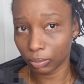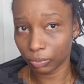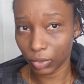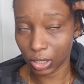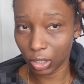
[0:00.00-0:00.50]

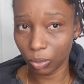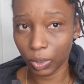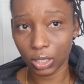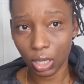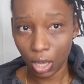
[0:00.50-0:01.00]
this little
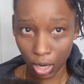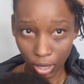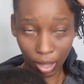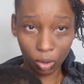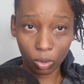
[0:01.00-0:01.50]
bit.
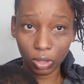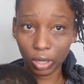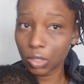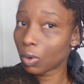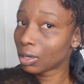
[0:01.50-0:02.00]
Now
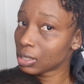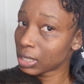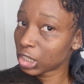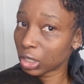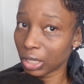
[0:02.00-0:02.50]
there's one
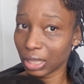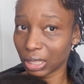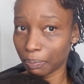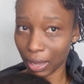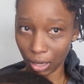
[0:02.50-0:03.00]
section in the
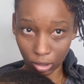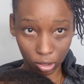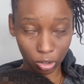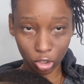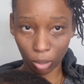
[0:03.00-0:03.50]
back that's
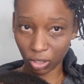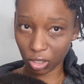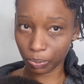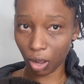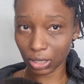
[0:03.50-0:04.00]
on the top. I
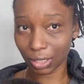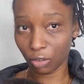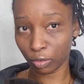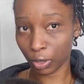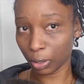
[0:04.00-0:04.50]
just part
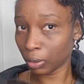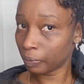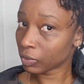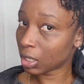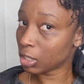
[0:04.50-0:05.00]
another row
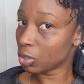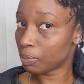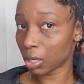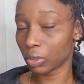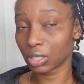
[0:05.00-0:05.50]
and I do it
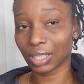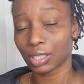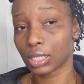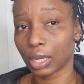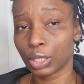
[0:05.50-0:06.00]
backwards because, as
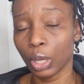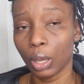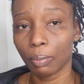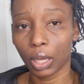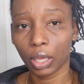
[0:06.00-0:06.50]
I said,
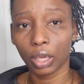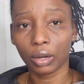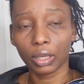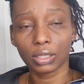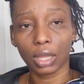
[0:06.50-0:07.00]
my hair
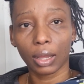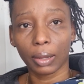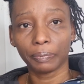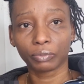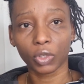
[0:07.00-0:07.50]
is
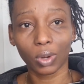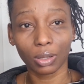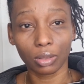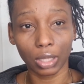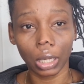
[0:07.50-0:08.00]
quite
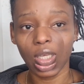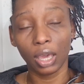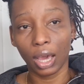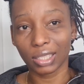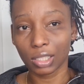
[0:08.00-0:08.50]
thin in
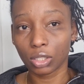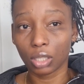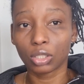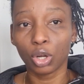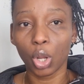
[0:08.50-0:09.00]
the back. As it
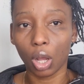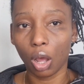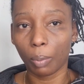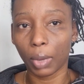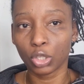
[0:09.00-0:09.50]
starts to lock
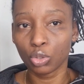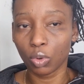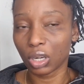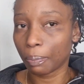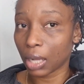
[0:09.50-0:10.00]
up, I do
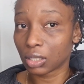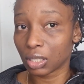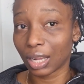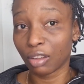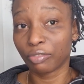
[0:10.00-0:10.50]
want the back to
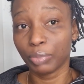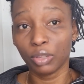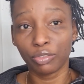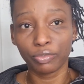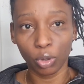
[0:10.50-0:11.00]
kind of be
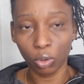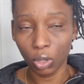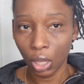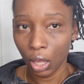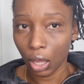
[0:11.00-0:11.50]
full.
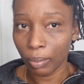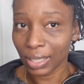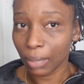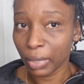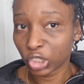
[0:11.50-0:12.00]

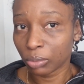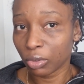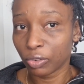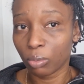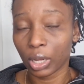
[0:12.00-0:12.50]
As I mentioned
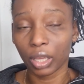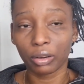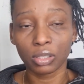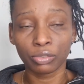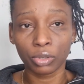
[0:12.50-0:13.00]
before, my hair
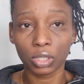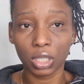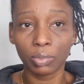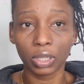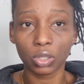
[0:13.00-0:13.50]
is
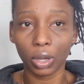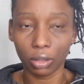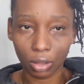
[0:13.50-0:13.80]
4C, but it's quite